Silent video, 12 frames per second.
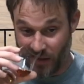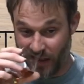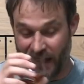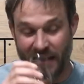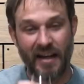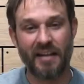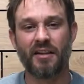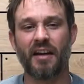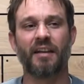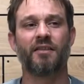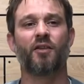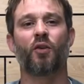And
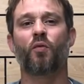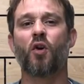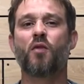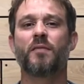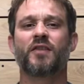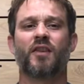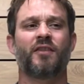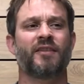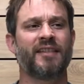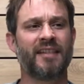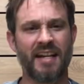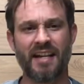the aromas are
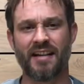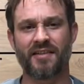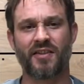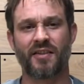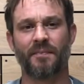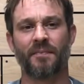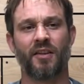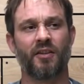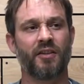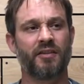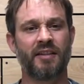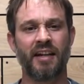dense.
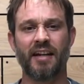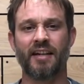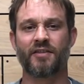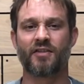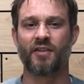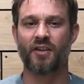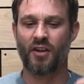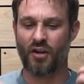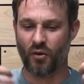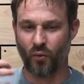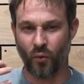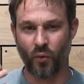They're dense,
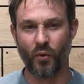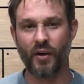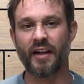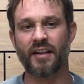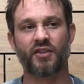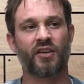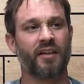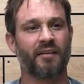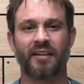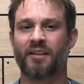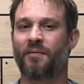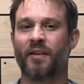rich,
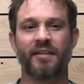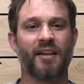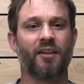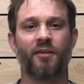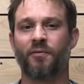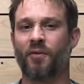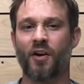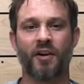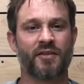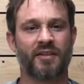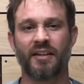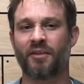like the vanilla
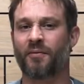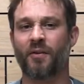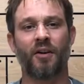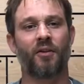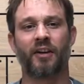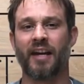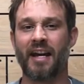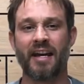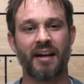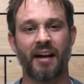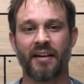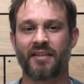frosting or
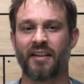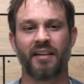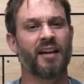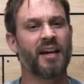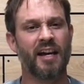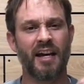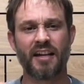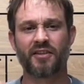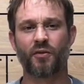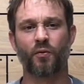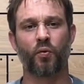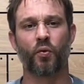cake icing. It's
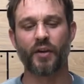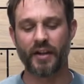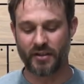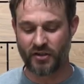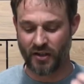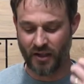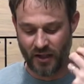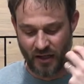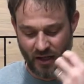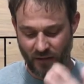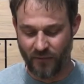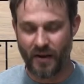a rich,
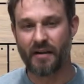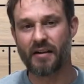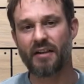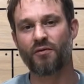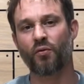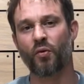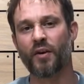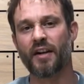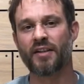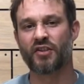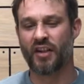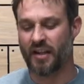very
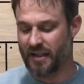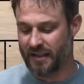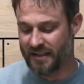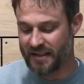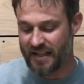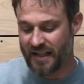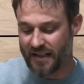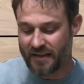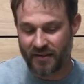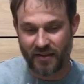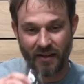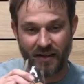rich,
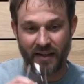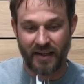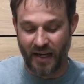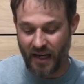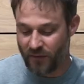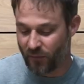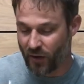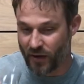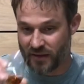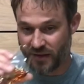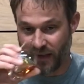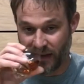dense cake
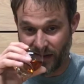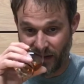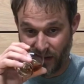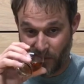frosting.